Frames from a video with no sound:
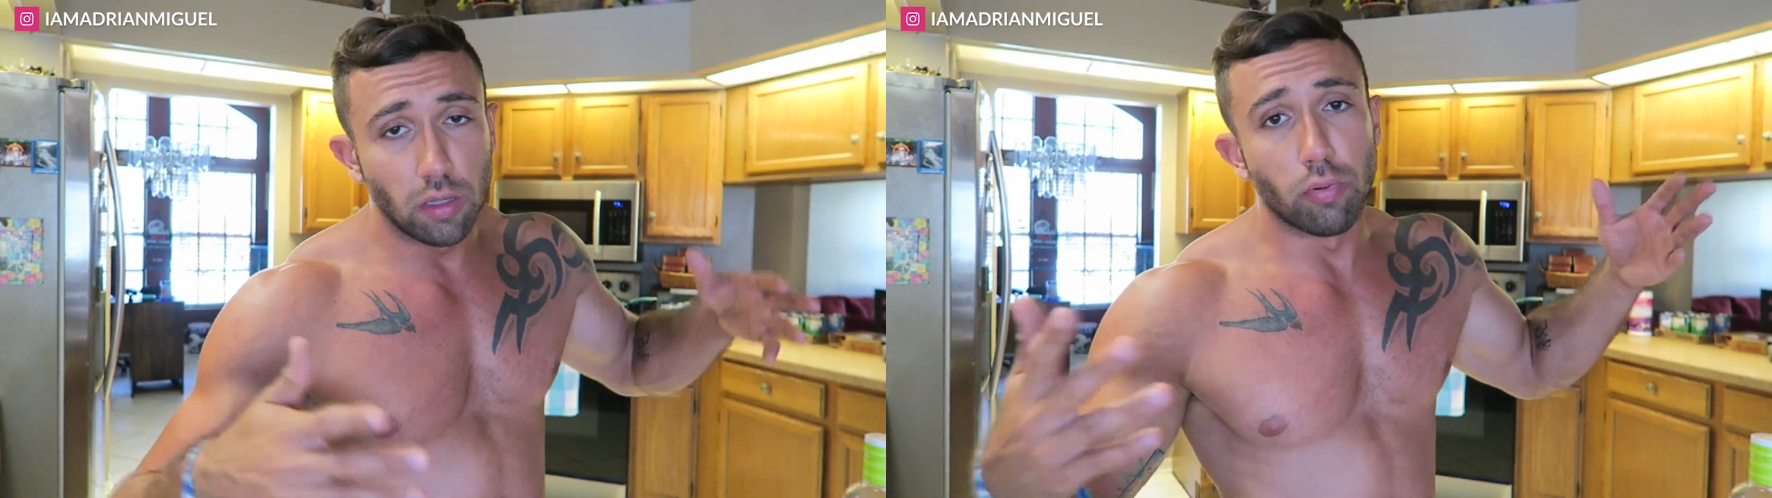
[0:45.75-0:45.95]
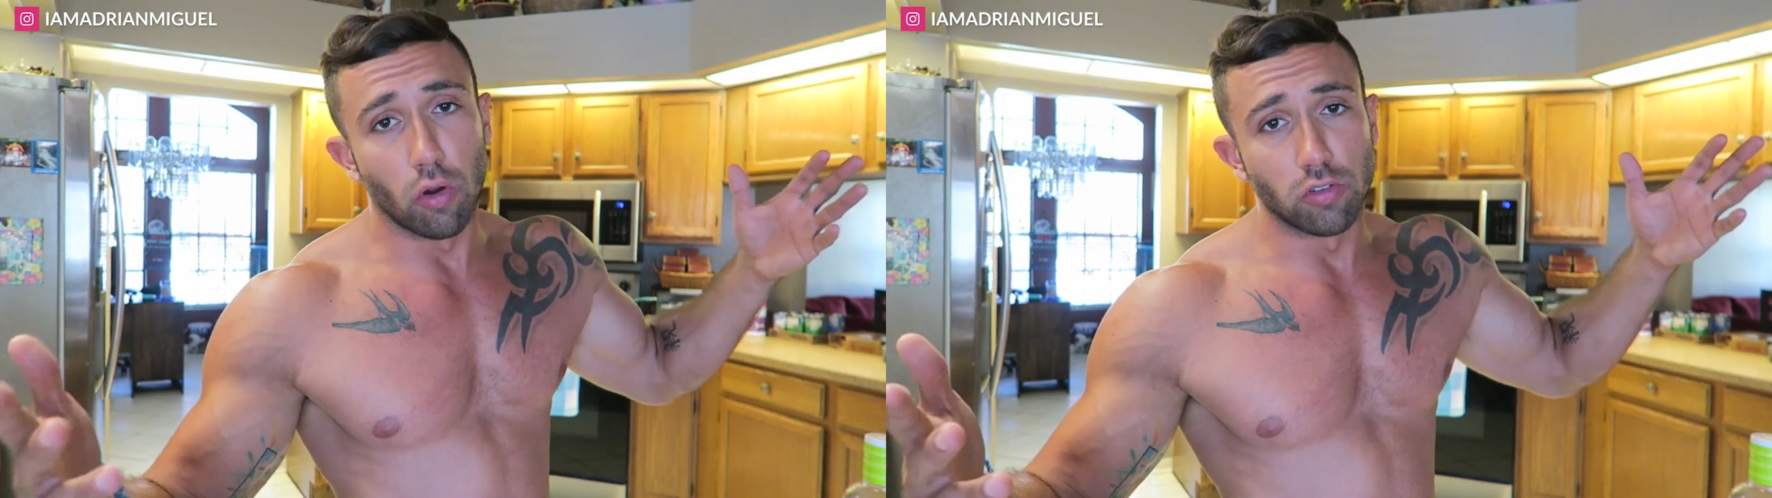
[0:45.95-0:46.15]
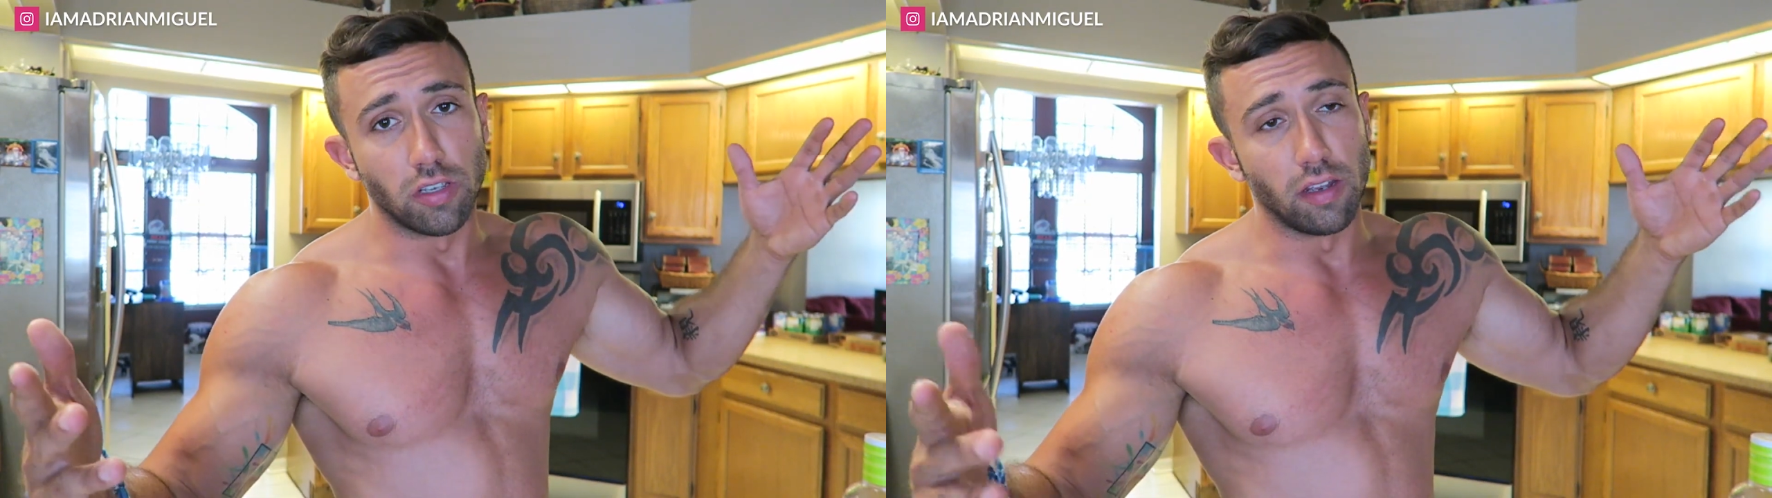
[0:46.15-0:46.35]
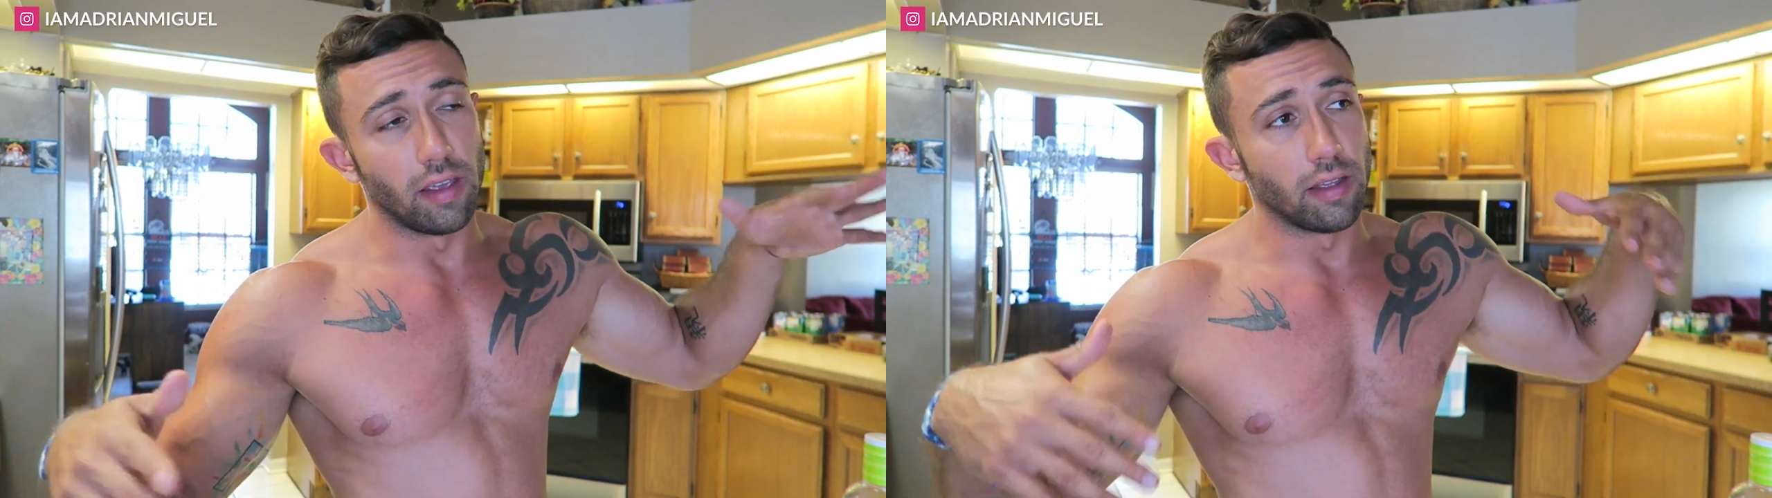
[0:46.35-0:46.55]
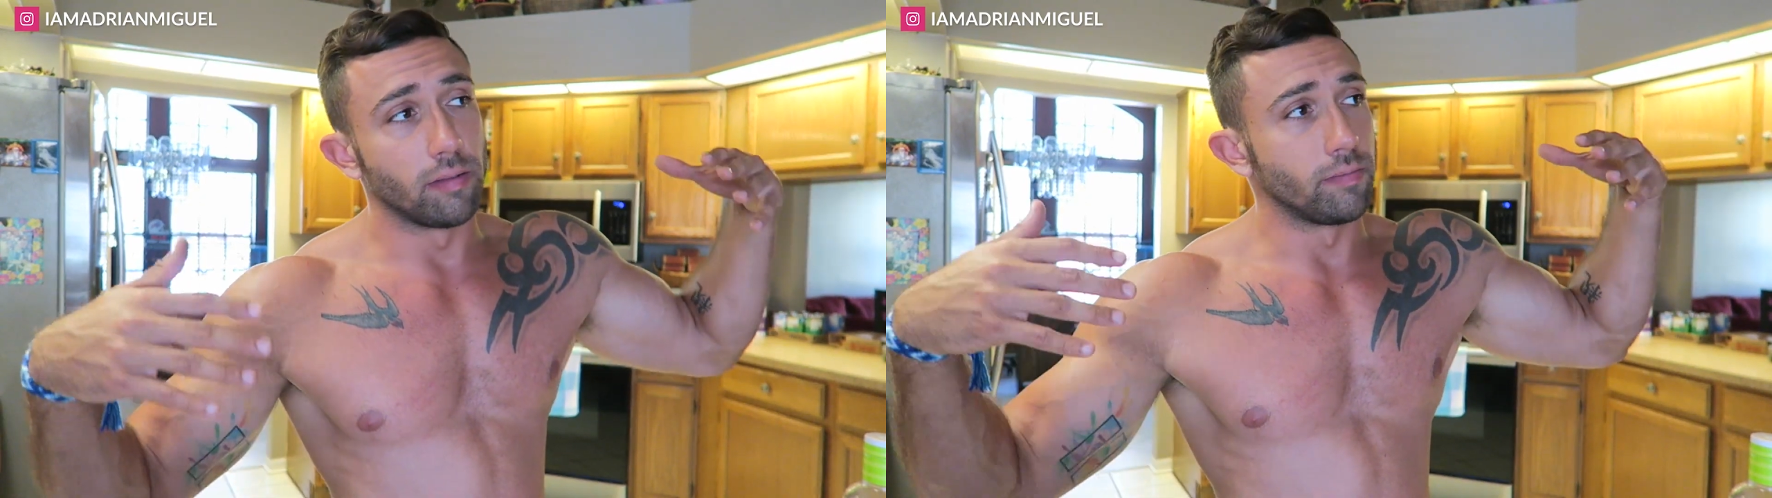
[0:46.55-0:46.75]
need protein,
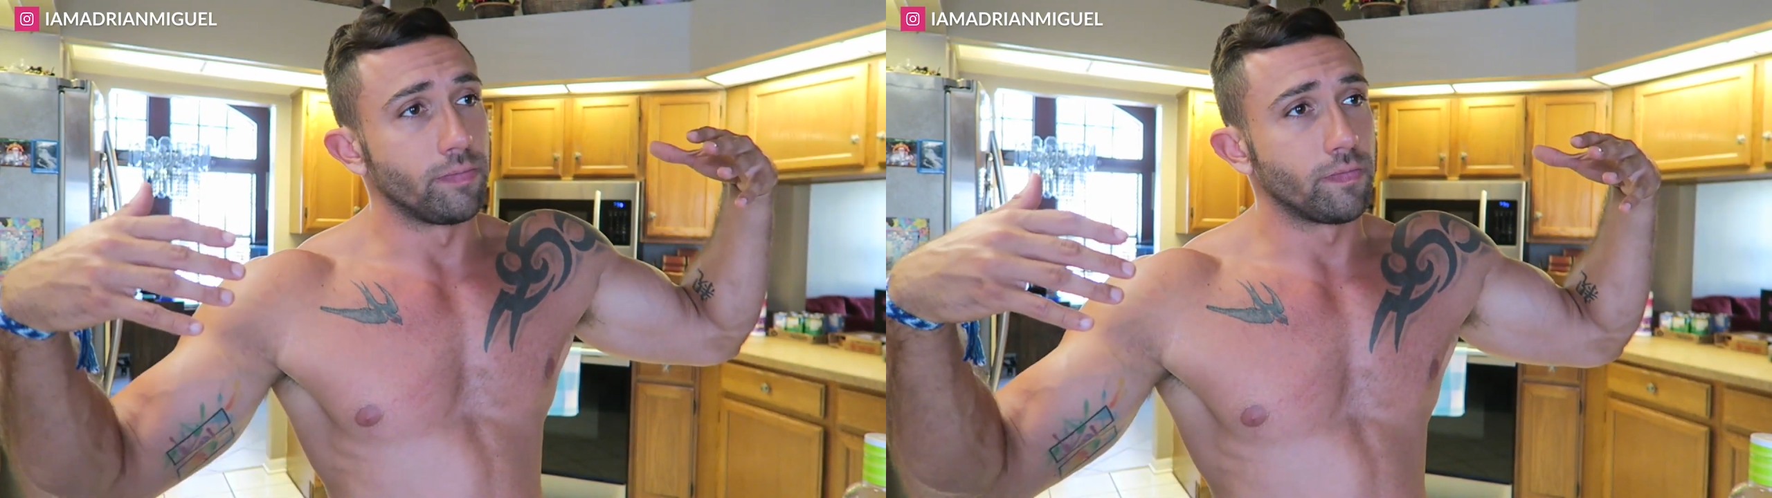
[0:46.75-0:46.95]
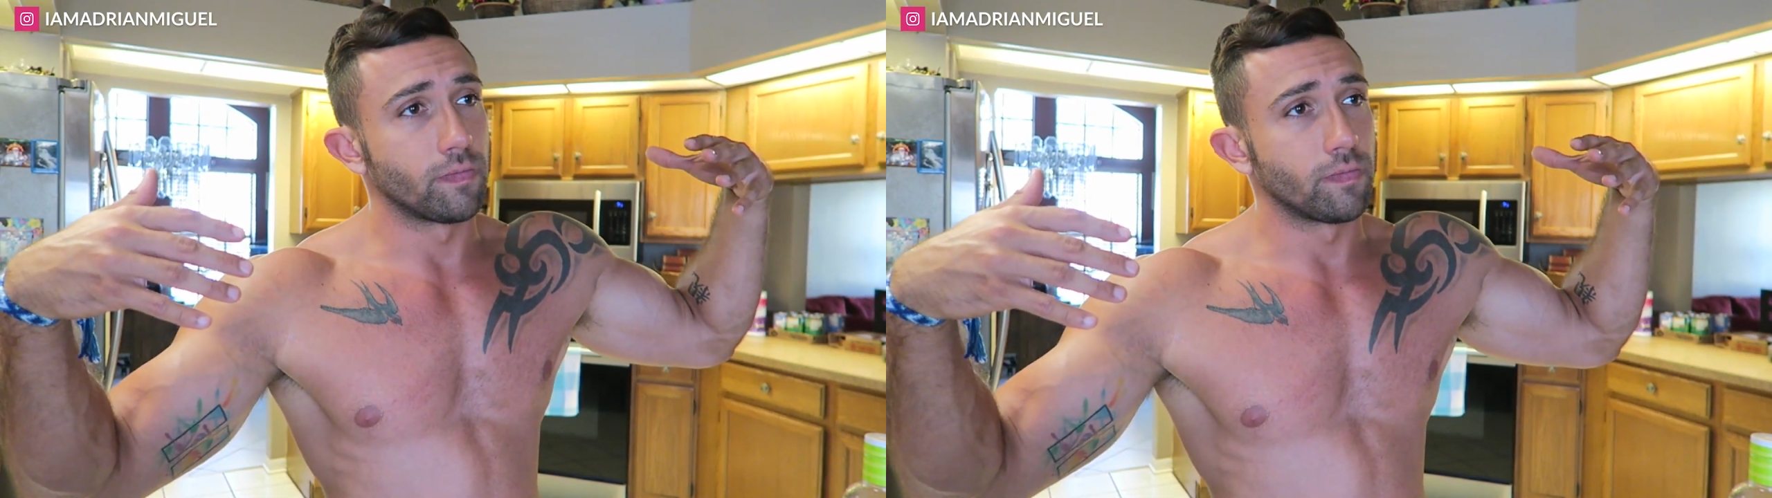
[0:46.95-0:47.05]
and